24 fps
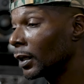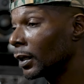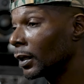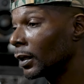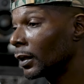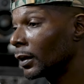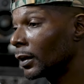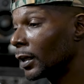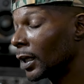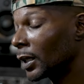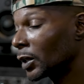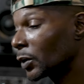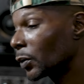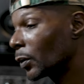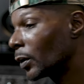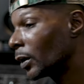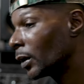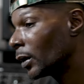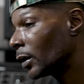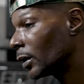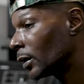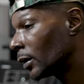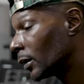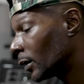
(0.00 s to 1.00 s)
That's
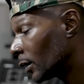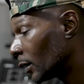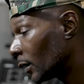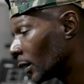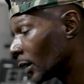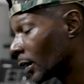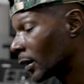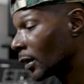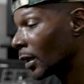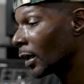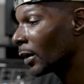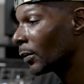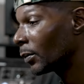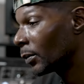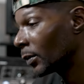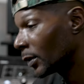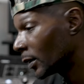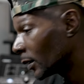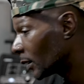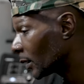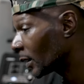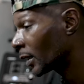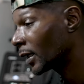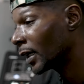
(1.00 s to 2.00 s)
when the
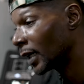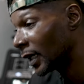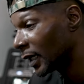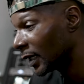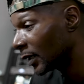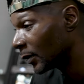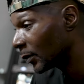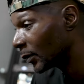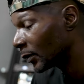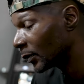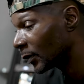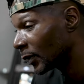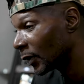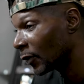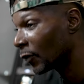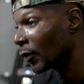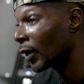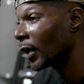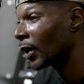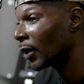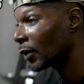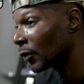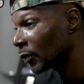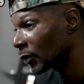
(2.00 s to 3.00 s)
gunman came
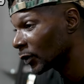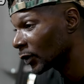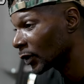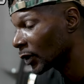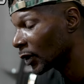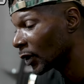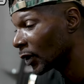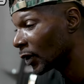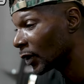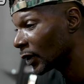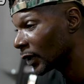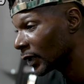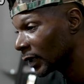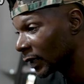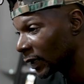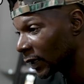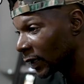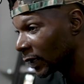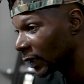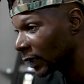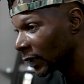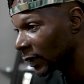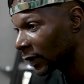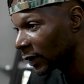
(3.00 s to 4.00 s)
around the car
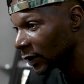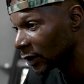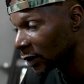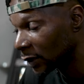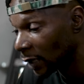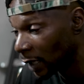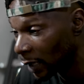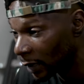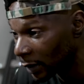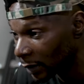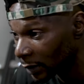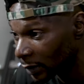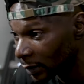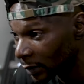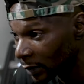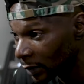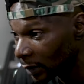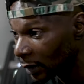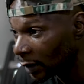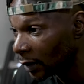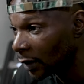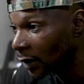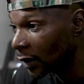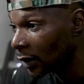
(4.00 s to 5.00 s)
and he shot us.
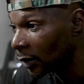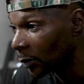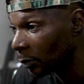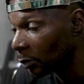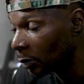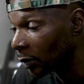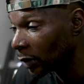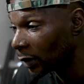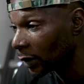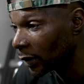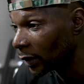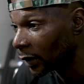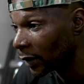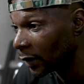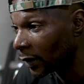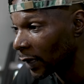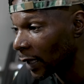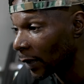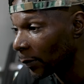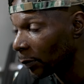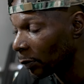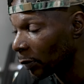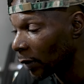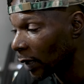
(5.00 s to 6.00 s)
But in
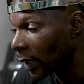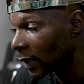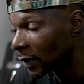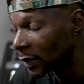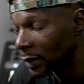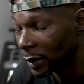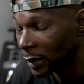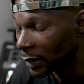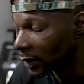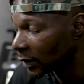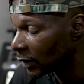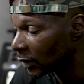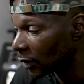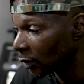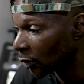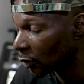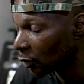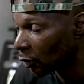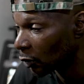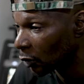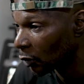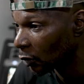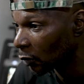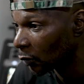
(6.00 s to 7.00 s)
that process, the
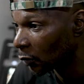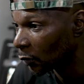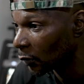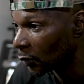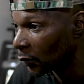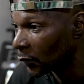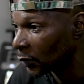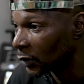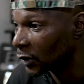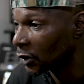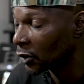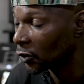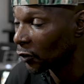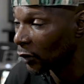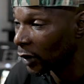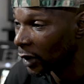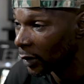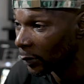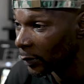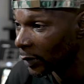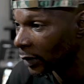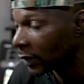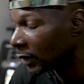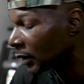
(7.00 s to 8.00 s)
girl was
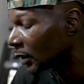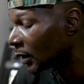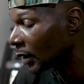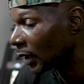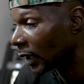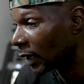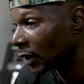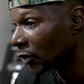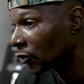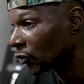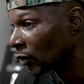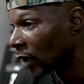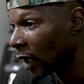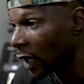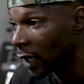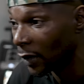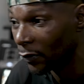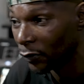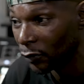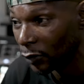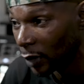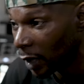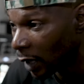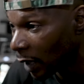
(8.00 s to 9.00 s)
screaming. She like, drive,
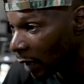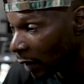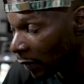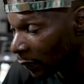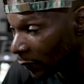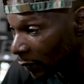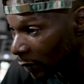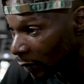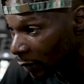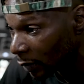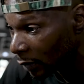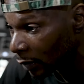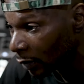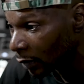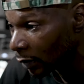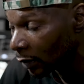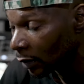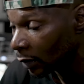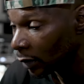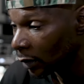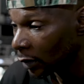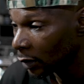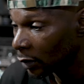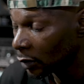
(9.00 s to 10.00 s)
drive.
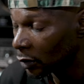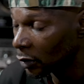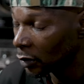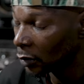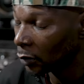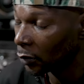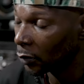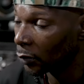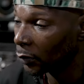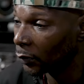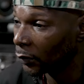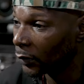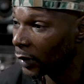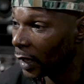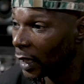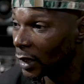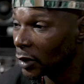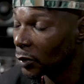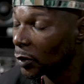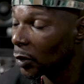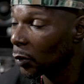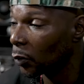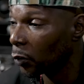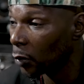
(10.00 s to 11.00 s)
So that's
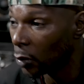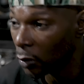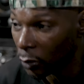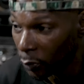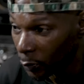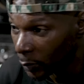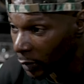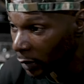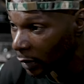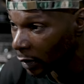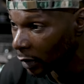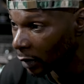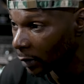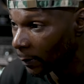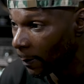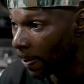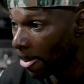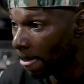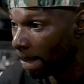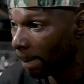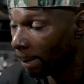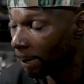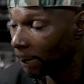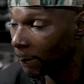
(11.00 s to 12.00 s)
what woke me up.
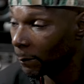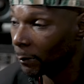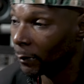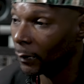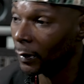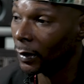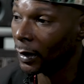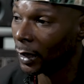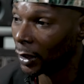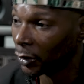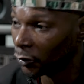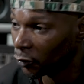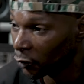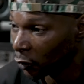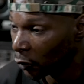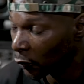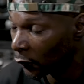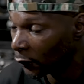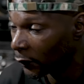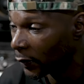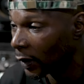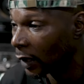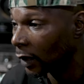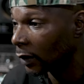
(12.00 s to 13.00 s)
And I
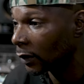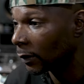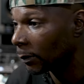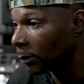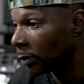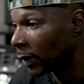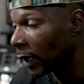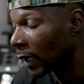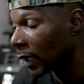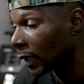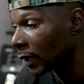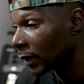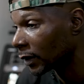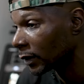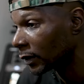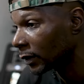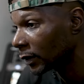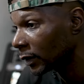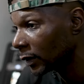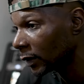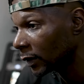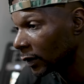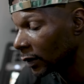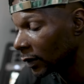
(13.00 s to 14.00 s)
drove down the block
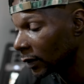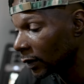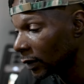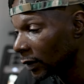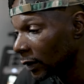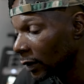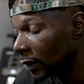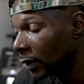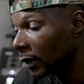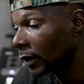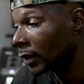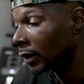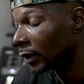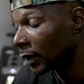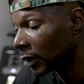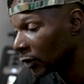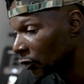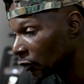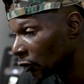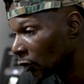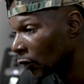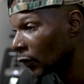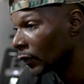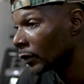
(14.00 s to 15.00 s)
and I
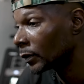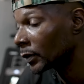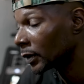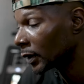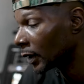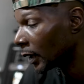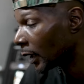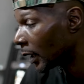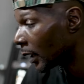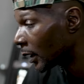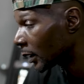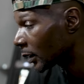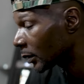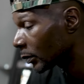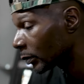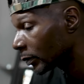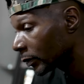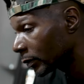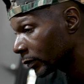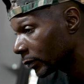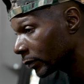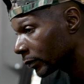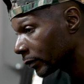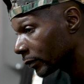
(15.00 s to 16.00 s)
drove him to the hospital.